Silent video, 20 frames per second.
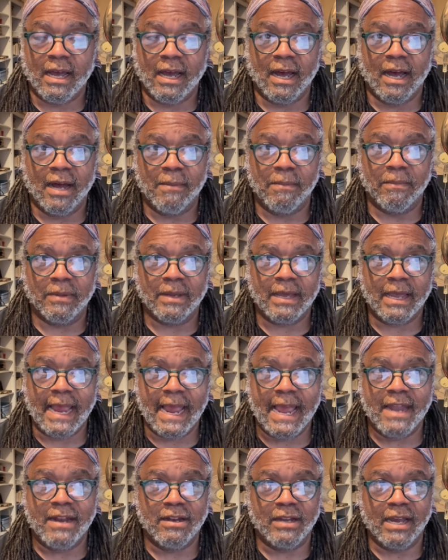Um,
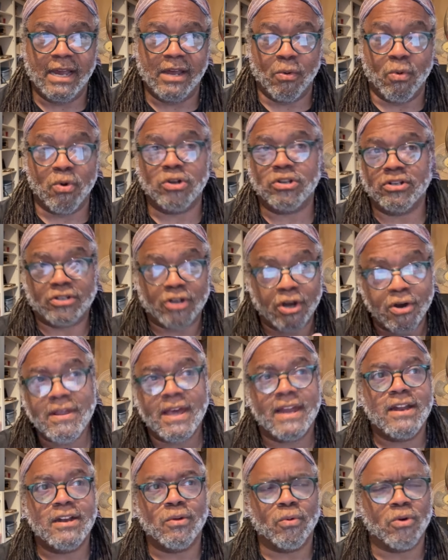and in order to turn
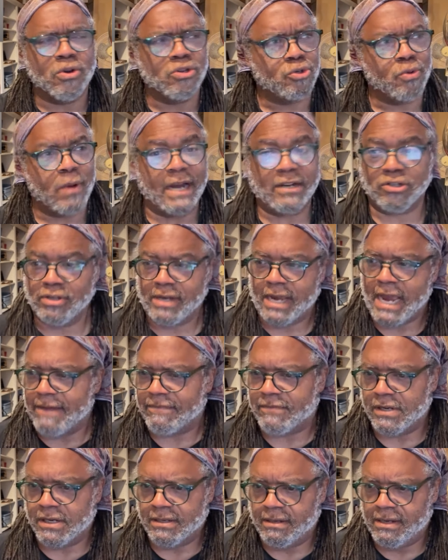that into words, you actually
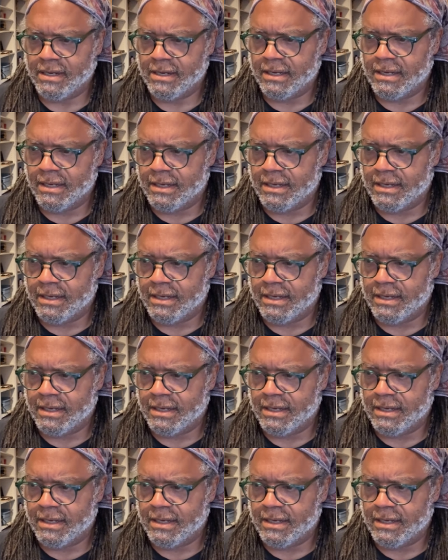have to